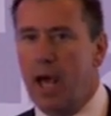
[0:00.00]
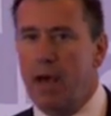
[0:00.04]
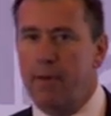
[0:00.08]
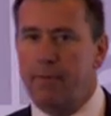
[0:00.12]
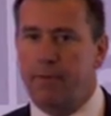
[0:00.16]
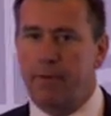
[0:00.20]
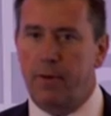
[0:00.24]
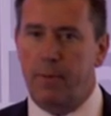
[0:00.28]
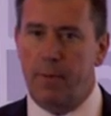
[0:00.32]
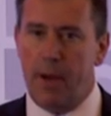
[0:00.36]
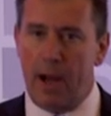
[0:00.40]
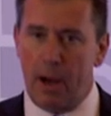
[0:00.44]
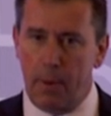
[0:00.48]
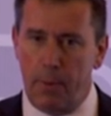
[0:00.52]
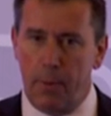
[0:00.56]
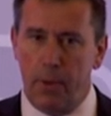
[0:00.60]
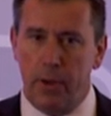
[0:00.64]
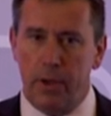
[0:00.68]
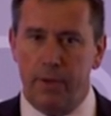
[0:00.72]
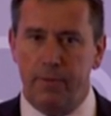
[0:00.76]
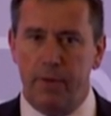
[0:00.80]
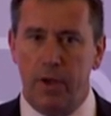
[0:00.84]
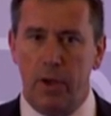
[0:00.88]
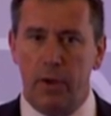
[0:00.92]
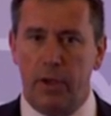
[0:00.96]
from our
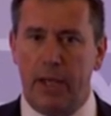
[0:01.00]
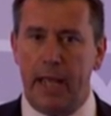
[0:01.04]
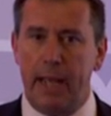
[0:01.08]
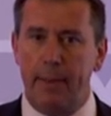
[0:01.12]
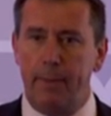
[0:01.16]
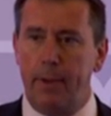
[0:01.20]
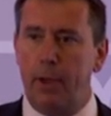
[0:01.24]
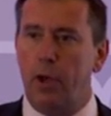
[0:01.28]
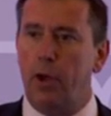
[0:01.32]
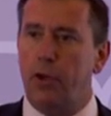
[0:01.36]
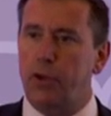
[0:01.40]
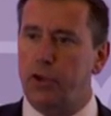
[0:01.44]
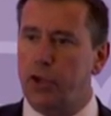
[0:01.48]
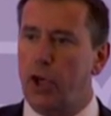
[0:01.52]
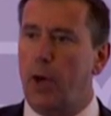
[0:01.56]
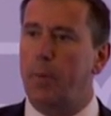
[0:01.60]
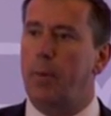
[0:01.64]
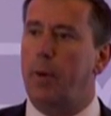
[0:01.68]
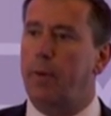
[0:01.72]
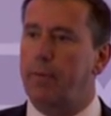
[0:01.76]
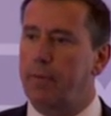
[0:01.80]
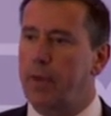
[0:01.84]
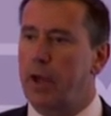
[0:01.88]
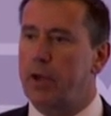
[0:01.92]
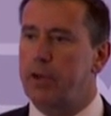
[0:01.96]
point of view, keeping on top
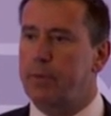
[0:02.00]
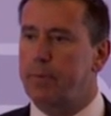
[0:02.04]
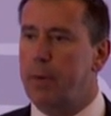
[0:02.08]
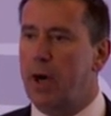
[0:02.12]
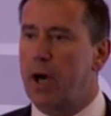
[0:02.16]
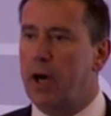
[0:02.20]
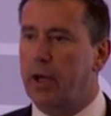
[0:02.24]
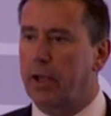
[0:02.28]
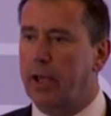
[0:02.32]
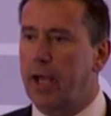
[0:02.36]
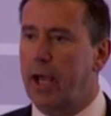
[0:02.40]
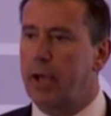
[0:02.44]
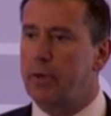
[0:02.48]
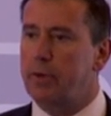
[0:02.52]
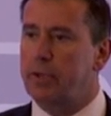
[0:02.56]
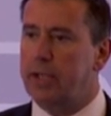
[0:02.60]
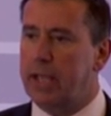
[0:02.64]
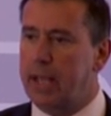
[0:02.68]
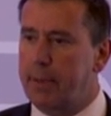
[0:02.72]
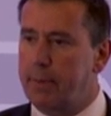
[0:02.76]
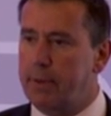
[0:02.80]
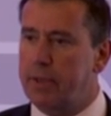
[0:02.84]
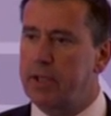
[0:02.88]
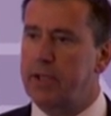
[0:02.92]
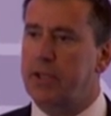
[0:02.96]
of those barcodes,
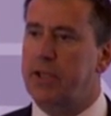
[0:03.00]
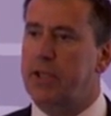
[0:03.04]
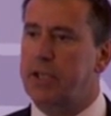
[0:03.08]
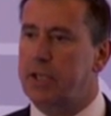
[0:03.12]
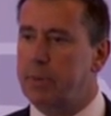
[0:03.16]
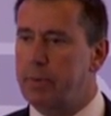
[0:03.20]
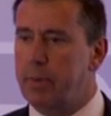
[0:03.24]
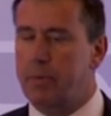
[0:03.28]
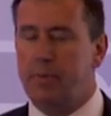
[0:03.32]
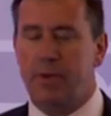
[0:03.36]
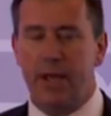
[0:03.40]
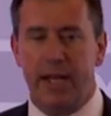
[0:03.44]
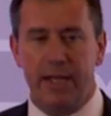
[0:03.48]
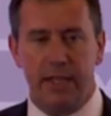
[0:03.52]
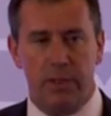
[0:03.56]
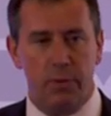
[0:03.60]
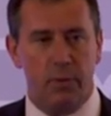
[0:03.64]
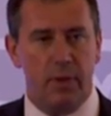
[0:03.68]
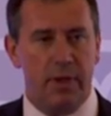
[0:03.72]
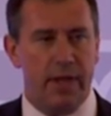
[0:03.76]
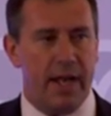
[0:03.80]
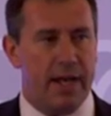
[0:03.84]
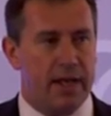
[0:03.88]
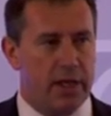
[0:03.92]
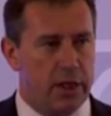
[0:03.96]
keeping the system updated
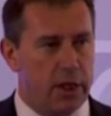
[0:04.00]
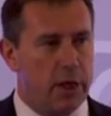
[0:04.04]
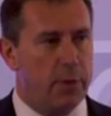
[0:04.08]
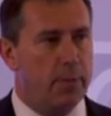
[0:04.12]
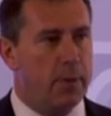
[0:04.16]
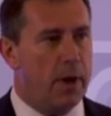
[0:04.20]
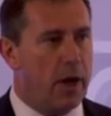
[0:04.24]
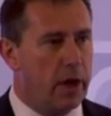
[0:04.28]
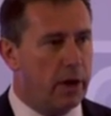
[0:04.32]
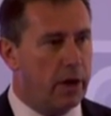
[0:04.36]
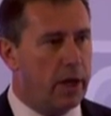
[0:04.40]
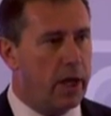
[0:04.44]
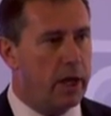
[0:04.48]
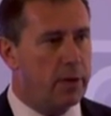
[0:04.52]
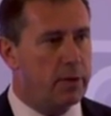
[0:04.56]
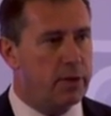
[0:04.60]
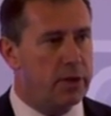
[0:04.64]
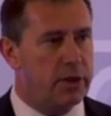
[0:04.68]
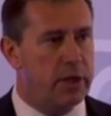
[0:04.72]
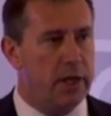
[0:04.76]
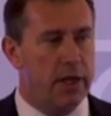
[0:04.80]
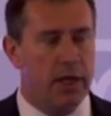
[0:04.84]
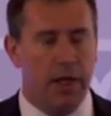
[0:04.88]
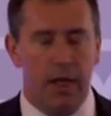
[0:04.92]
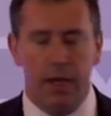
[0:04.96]
with any new
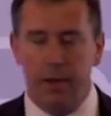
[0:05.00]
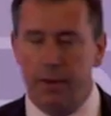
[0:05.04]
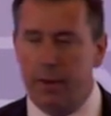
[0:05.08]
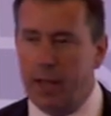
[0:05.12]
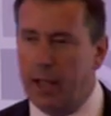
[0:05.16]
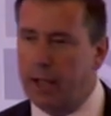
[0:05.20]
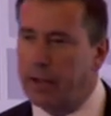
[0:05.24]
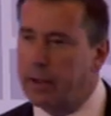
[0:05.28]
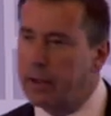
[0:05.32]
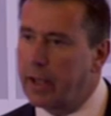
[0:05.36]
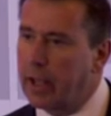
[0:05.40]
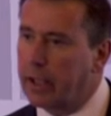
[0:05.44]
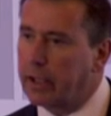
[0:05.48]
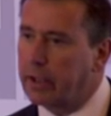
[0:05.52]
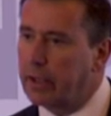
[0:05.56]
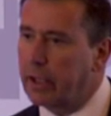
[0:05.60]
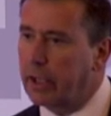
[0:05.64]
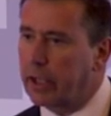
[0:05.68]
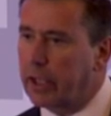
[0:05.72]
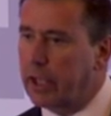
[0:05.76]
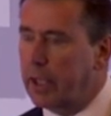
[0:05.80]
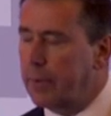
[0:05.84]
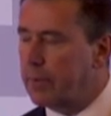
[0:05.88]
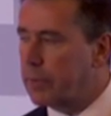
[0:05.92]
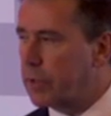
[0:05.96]
barcodes
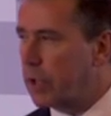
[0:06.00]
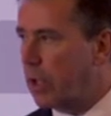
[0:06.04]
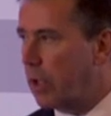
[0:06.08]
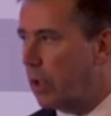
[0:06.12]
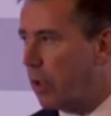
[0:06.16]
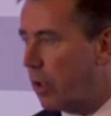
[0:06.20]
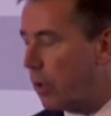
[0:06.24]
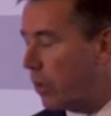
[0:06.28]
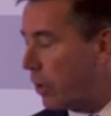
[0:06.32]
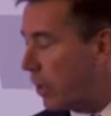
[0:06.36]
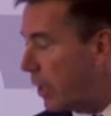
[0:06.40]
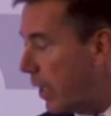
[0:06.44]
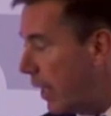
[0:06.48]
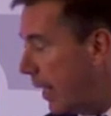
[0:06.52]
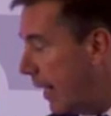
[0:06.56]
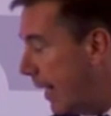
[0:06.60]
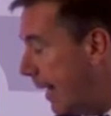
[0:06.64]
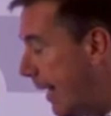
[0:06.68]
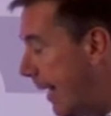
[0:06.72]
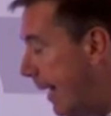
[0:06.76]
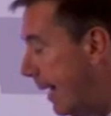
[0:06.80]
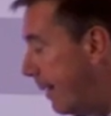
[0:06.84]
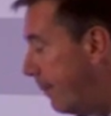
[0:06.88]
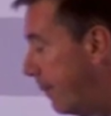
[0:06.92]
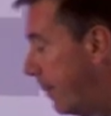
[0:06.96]
that comes along.
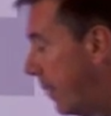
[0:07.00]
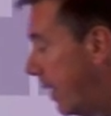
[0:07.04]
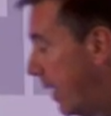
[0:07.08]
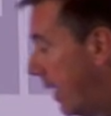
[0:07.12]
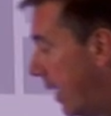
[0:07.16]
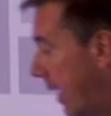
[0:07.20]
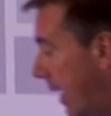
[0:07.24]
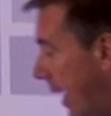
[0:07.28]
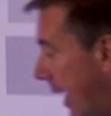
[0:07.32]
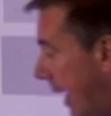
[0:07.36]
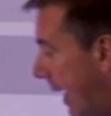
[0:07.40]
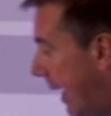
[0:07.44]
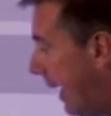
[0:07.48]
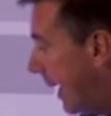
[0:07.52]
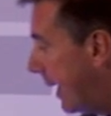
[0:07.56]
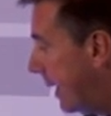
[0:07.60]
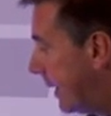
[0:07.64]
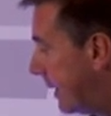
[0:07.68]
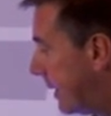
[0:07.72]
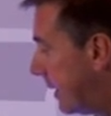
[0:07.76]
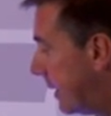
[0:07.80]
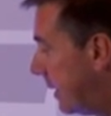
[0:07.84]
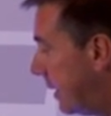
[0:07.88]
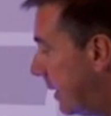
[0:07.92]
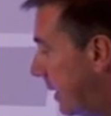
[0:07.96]

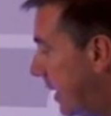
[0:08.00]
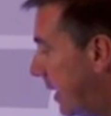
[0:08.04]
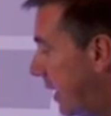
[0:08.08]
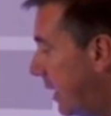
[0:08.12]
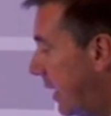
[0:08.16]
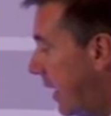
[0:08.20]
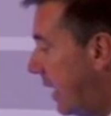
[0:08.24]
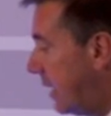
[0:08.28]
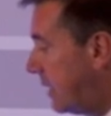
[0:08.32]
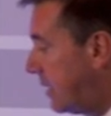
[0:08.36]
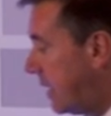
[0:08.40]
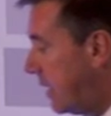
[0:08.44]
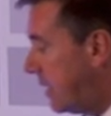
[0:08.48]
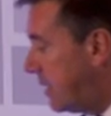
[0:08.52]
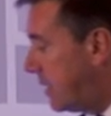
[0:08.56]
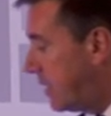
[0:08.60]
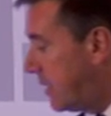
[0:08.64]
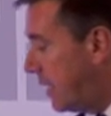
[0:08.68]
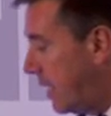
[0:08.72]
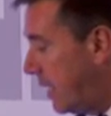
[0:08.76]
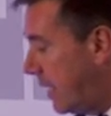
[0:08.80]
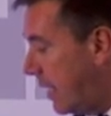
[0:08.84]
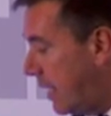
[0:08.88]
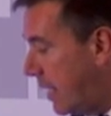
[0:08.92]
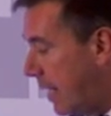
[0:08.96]
And it is
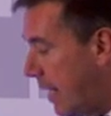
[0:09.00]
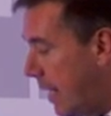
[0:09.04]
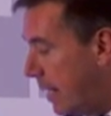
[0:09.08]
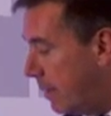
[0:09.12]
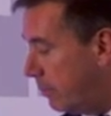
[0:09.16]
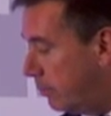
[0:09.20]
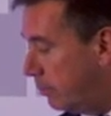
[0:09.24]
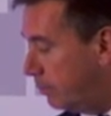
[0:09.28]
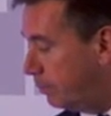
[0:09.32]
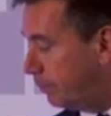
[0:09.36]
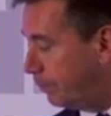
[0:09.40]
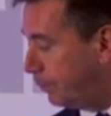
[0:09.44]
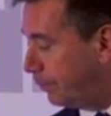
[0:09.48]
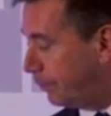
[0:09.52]
the